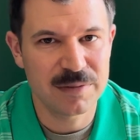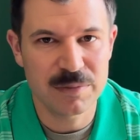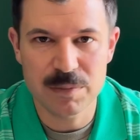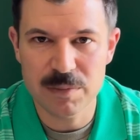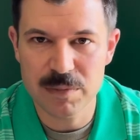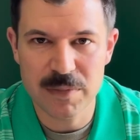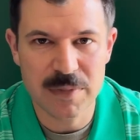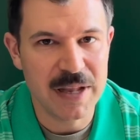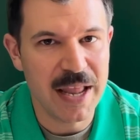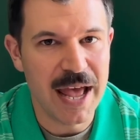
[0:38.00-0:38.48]

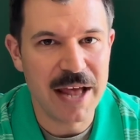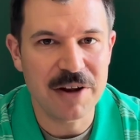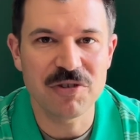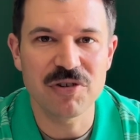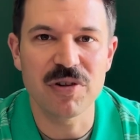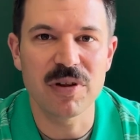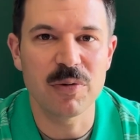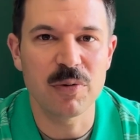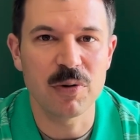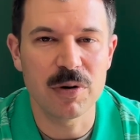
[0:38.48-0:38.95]

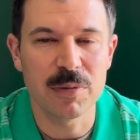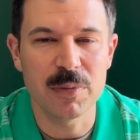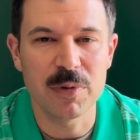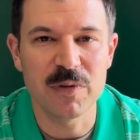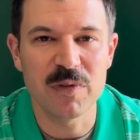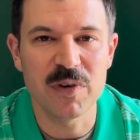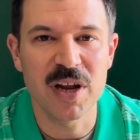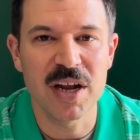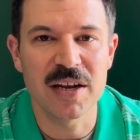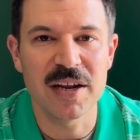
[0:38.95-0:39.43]
Naturally, we were
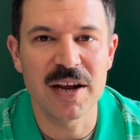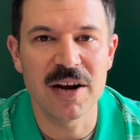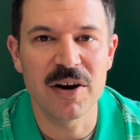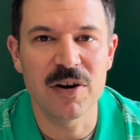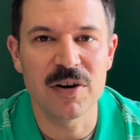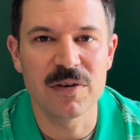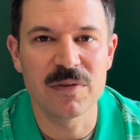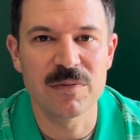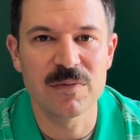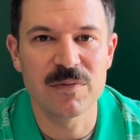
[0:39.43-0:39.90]
moving on to
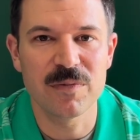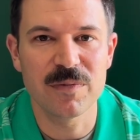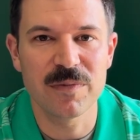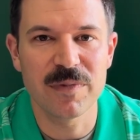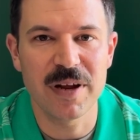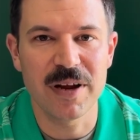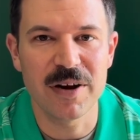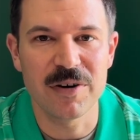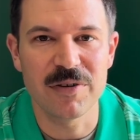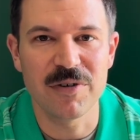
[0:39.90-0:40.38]

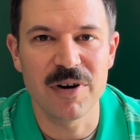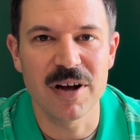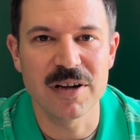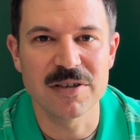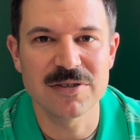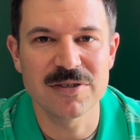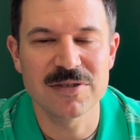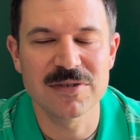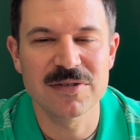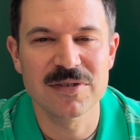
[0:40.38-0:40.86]
Aaron
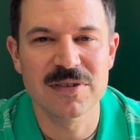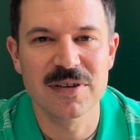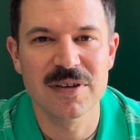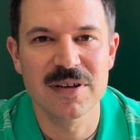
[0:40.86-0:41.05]
Rodgers.